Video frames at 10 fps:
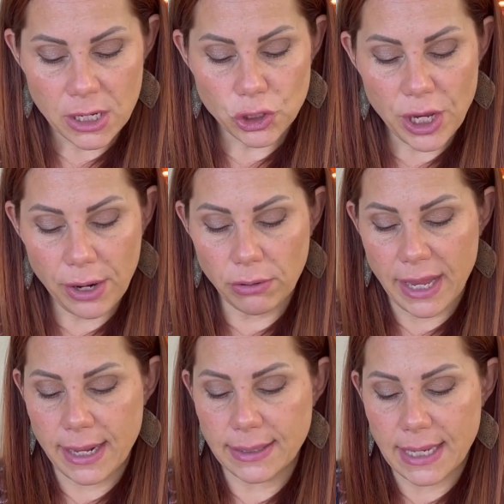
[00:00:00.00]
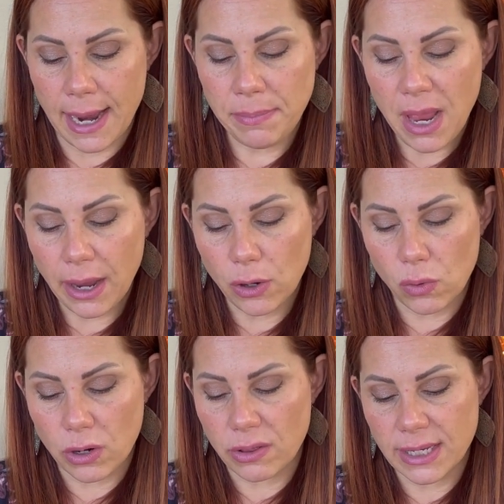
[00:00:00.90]
Shadowlands. I'm not going to
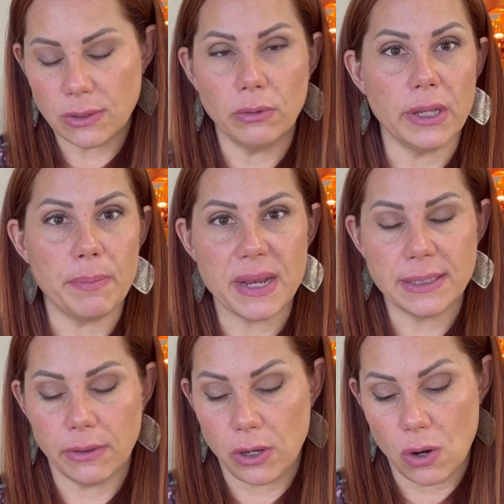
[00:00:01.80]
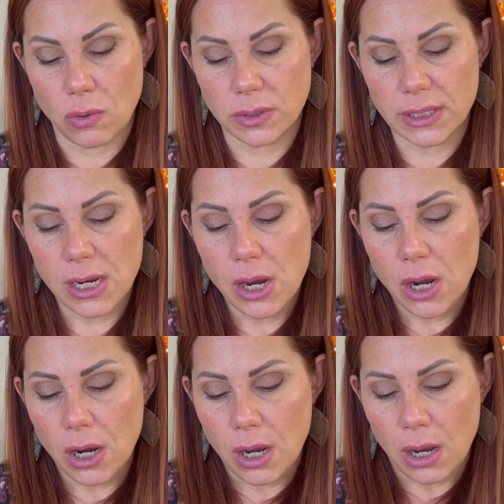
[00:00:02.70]
order this only based on the notes.
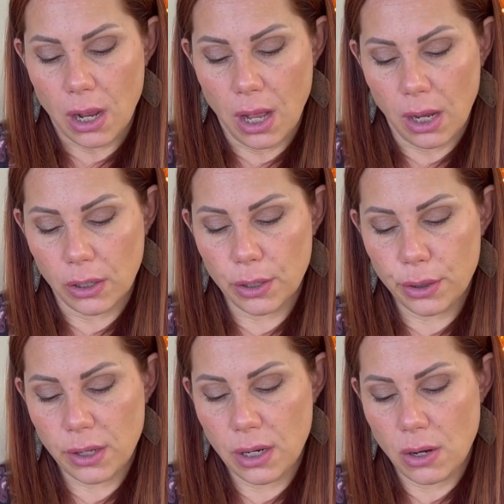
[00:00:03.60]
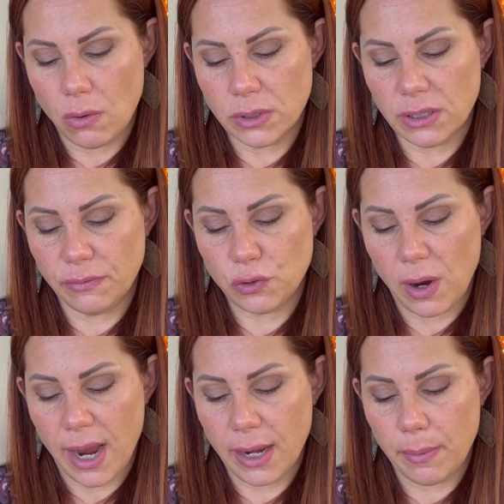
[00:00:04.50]
Uh, earthy notes of
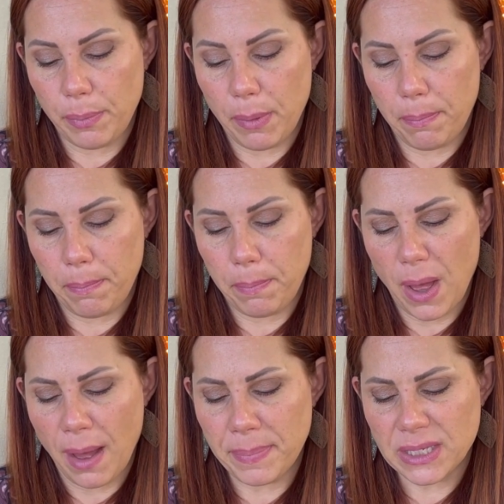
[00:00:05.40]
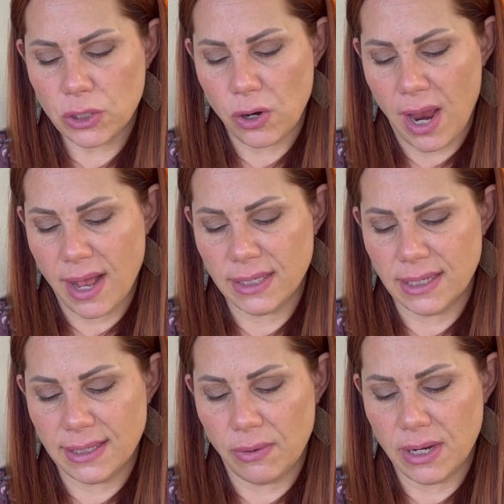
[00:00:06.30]
dried pampas grass.
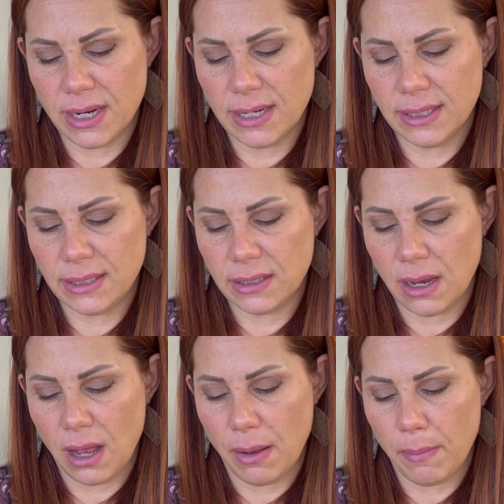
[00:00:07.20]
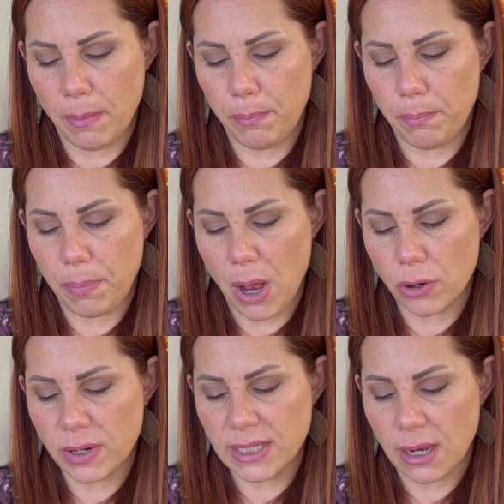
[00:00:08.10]
Is that what it is? Um,
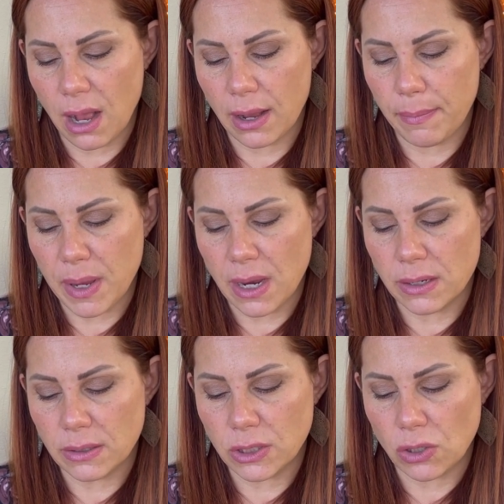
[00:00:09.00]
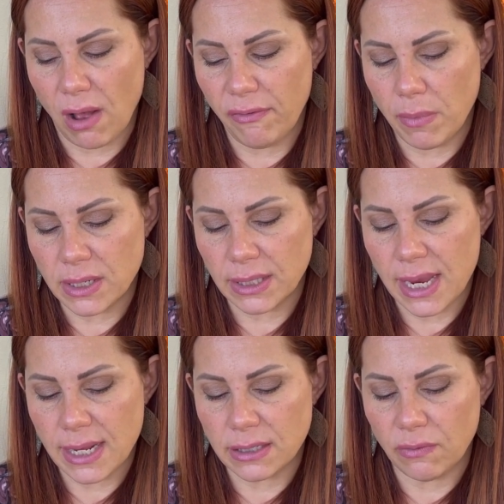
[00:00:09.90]
powdery tonka bean, soft musk,
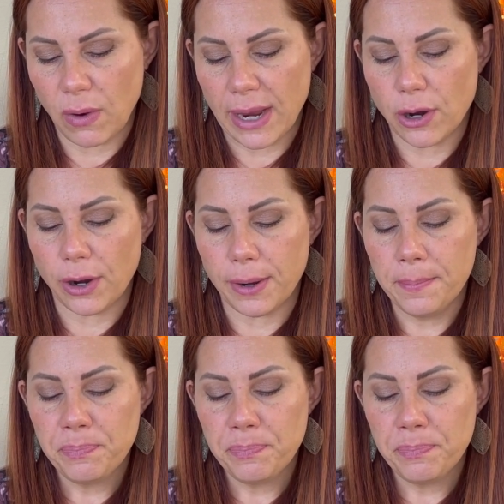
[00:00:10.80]
hints of white currant.